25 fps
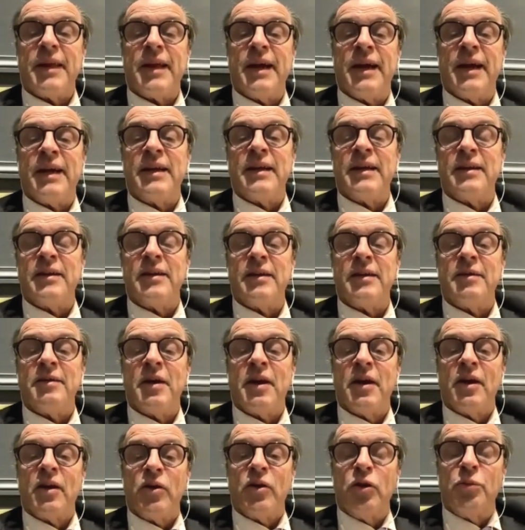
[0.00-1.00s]
and
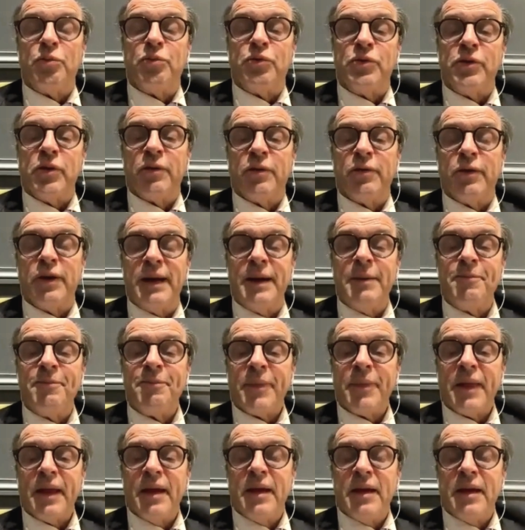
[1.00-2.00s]
Le Puy-en-Velay.
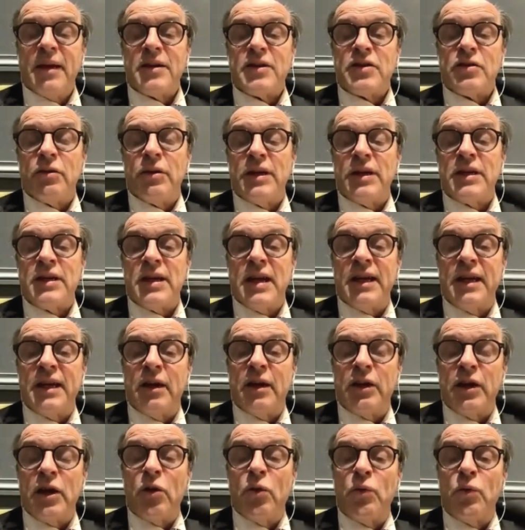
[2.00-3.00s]
So, and
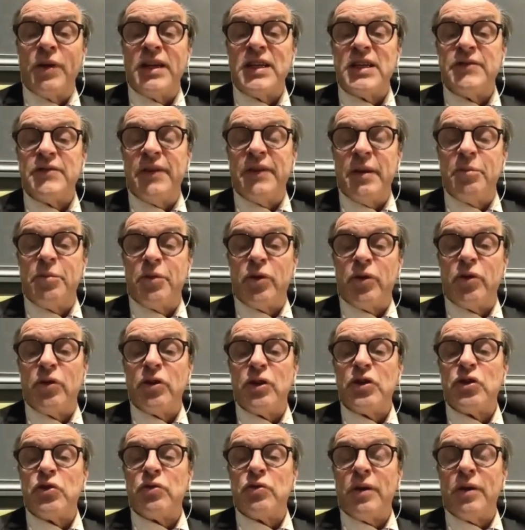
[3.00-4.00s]
now what is very important
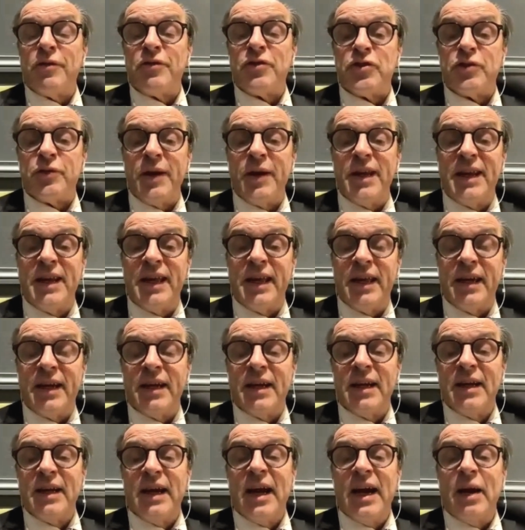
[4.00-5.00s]
is to have training.
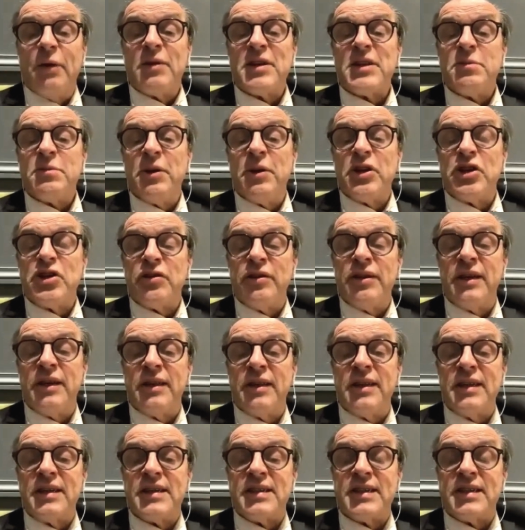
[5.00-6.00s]
I was mentioning
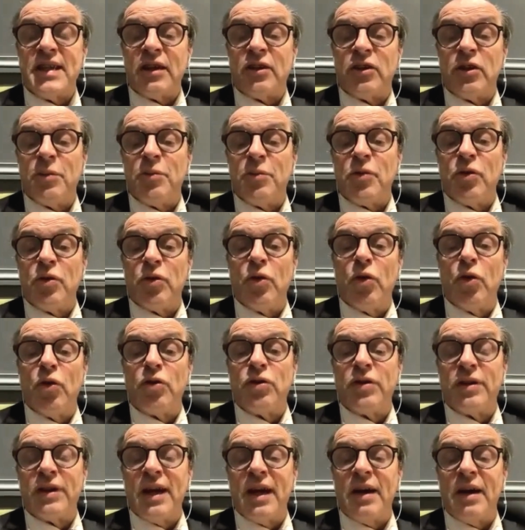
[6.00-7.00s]
this startup called
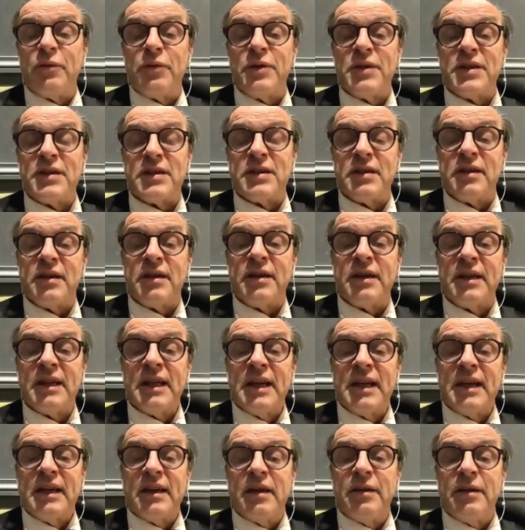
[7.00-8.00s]
Octa with
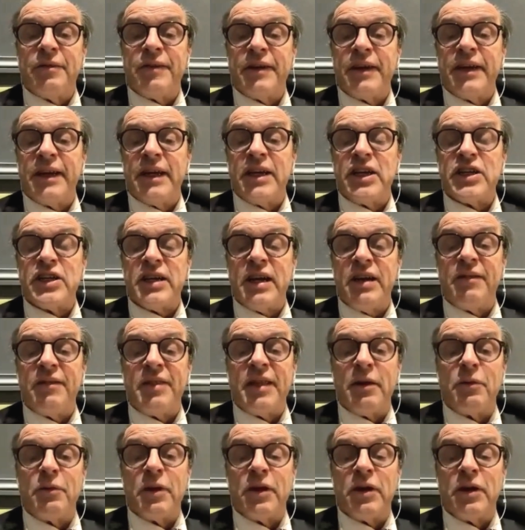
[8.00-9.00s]
Frédéric Schreve.
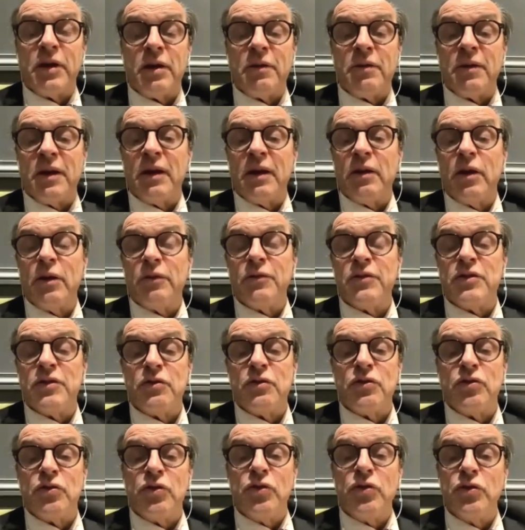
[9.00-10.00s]
That way I love
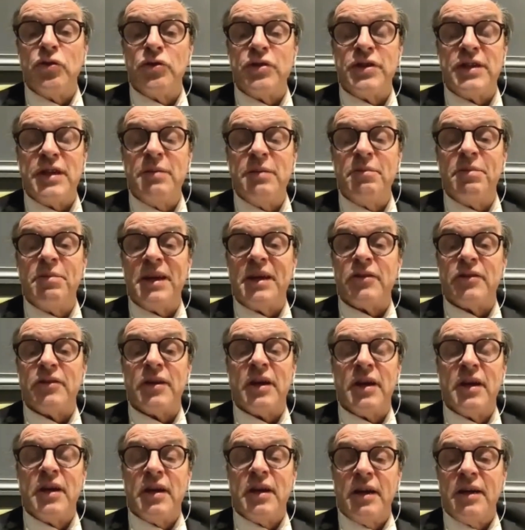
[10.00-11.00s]
to use him because
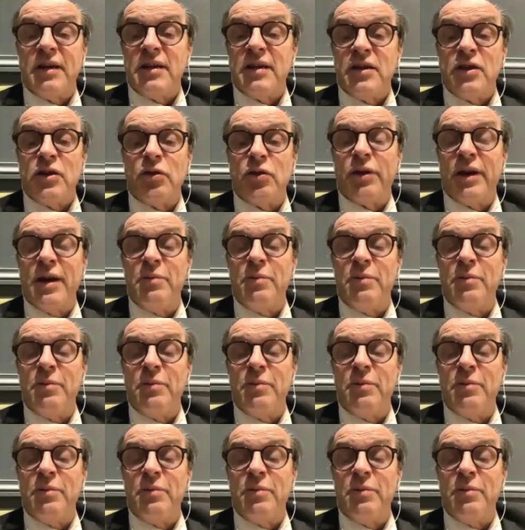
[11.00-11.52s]
you are